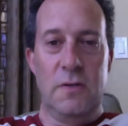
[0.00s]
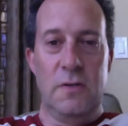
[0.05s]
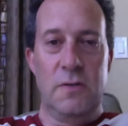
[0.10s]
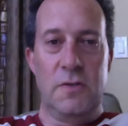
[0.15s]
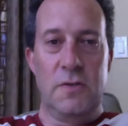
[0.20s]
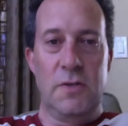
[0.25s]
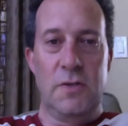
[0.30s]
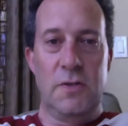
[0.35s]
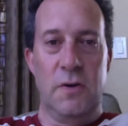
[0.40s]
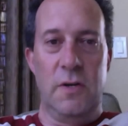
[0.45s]

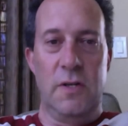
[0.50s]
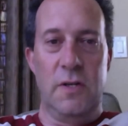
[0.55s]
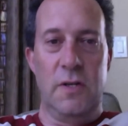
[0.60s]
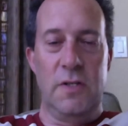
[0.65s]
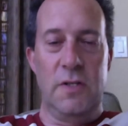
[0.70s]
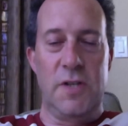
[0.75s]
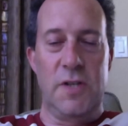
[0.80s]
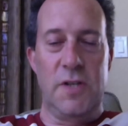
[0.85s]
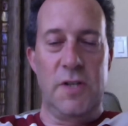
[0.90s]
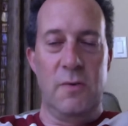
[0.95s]
Sure. In
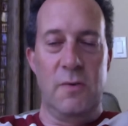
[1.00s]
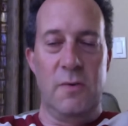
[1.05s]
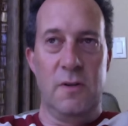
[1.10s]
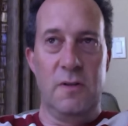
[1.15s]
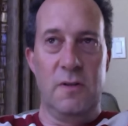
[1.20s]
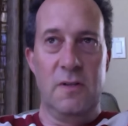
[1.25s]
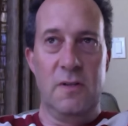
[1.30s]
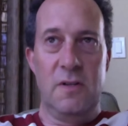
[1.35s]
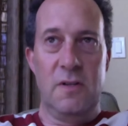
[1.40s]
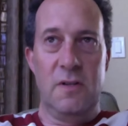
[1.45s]

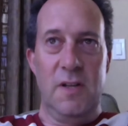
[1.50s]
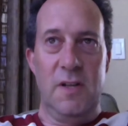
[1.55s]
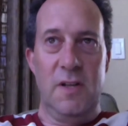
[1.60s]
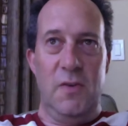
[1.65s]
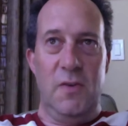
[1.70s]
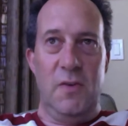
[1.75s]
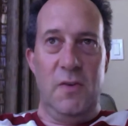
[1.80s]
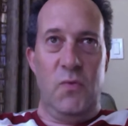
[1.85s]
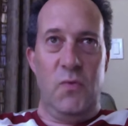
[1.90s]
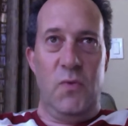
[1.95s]
general,
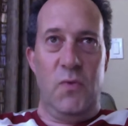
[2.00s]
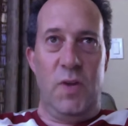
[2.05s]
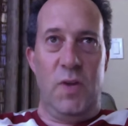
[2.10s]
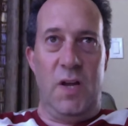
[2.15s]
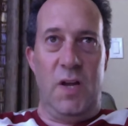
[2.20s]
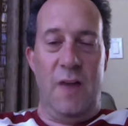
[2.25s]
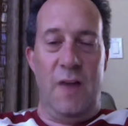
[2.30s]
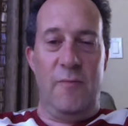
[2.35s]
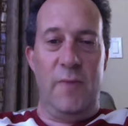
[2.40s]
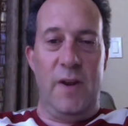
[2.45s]
the
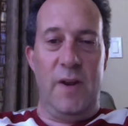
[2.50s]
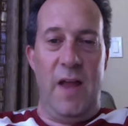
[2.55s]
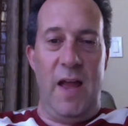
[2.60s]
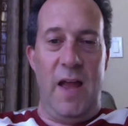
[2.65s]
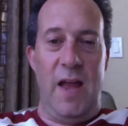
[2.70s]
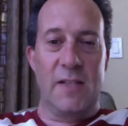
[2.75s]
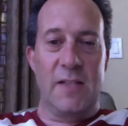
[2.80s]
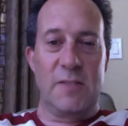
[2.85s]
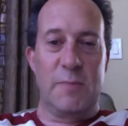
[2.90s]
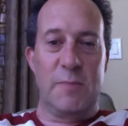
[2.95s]
government
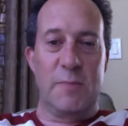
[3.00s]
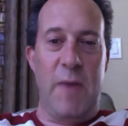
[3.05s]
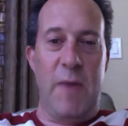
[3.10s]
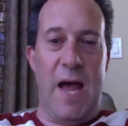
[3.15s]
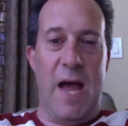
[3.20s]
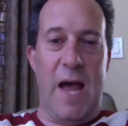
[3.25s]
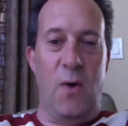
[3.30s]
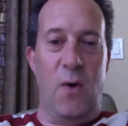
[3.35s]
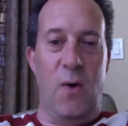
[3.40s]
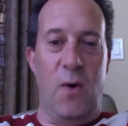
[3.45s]
has the
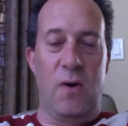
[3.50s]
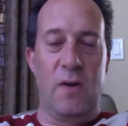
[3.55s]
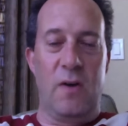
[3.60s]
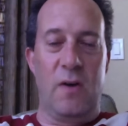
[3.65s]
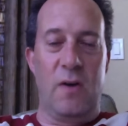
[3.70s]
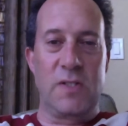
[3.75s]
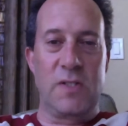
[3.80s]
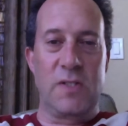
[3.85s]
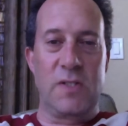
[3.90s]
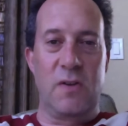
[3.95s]
power to
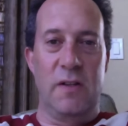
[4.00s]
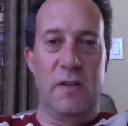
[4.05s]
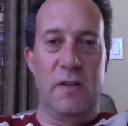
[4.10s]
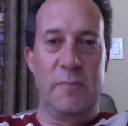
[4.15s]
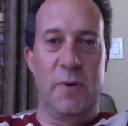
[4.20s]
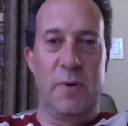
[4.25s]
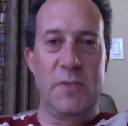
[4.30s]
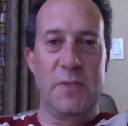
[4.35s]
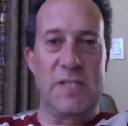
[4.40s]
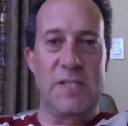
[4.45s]
what's called
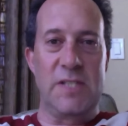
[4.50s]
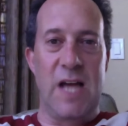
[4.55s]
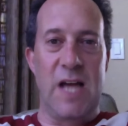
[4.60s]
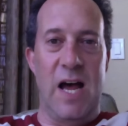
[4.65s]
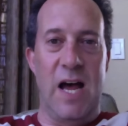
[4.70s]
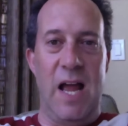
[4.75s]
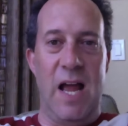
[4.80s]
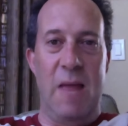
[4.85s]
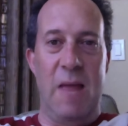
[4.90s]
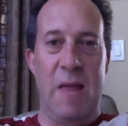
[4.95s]
impose
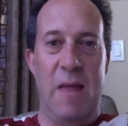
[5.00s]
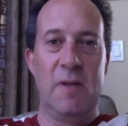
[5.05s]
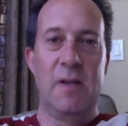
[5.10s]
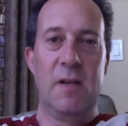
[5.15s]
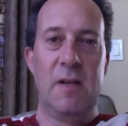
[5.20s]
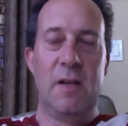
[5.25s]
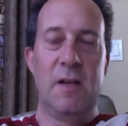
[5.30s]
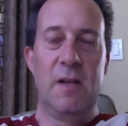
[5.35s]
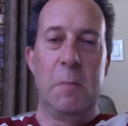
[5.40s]
time,